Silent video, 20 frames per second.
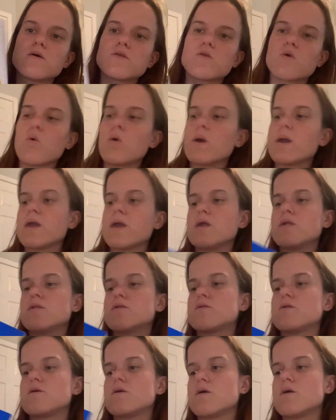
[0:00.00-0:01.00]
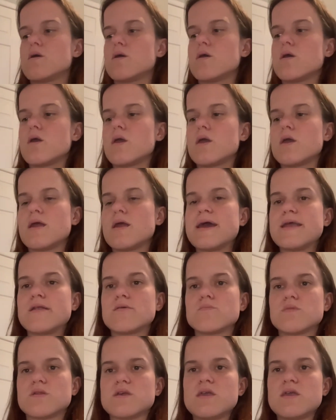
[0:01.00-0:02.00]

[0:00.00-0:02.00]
toys and items in